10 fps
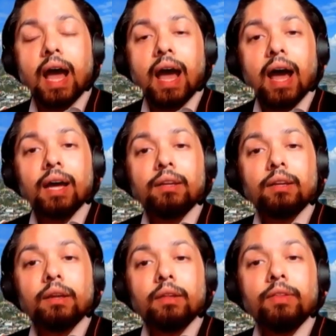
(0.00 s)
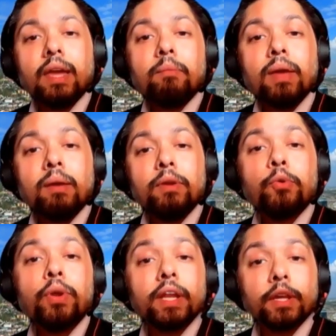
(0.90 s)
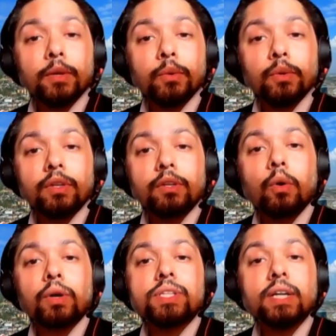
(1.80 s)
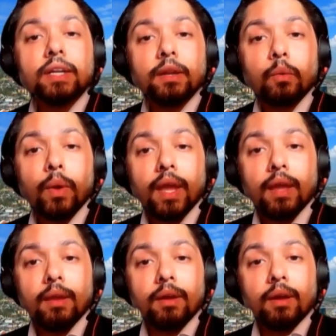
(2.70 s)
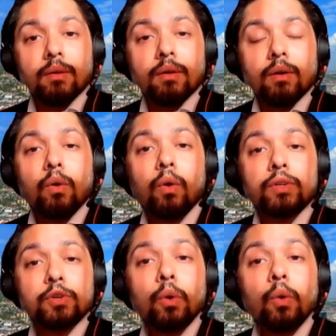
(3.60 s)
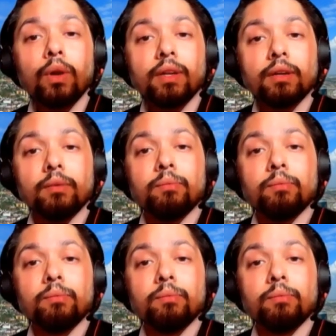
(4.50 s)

and they may be ridiculed or turned away or told